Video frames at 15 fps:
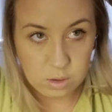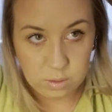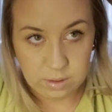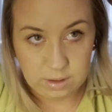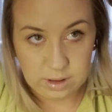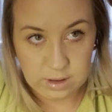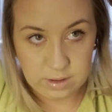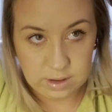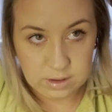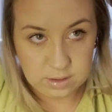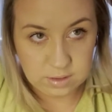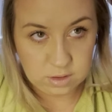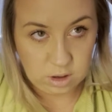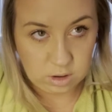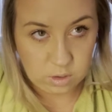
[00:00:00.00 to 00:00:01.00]
where
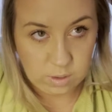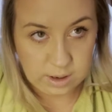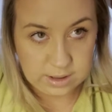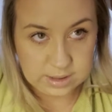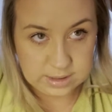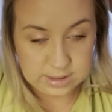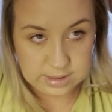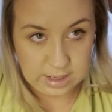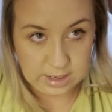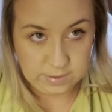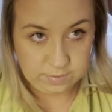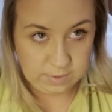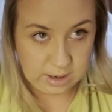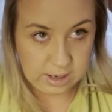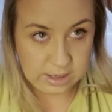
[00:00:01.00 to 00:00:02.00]
anything's not quite sitting
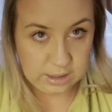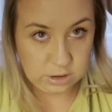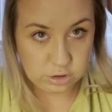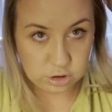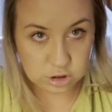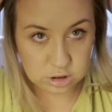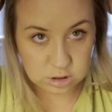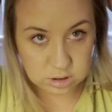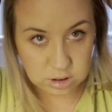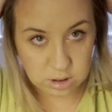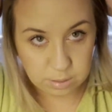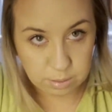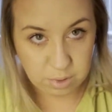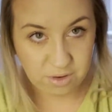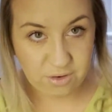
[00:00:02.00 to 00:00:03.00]
right, just
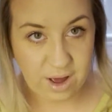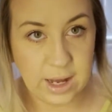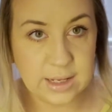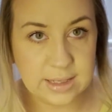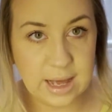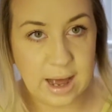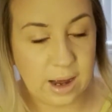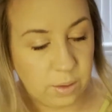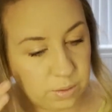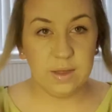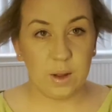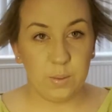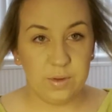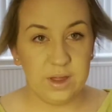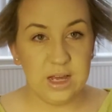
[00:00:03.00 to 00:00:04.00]
perfect it out.
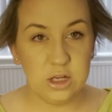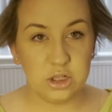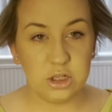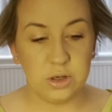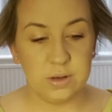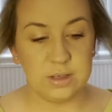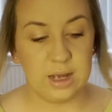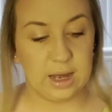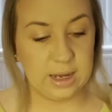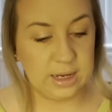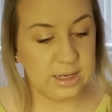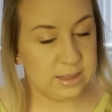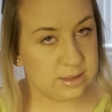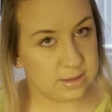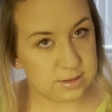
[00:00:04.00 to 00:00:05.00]
Then with these 2
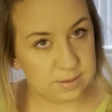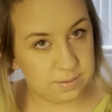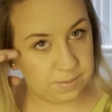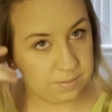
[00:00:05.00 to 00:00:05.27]
sides,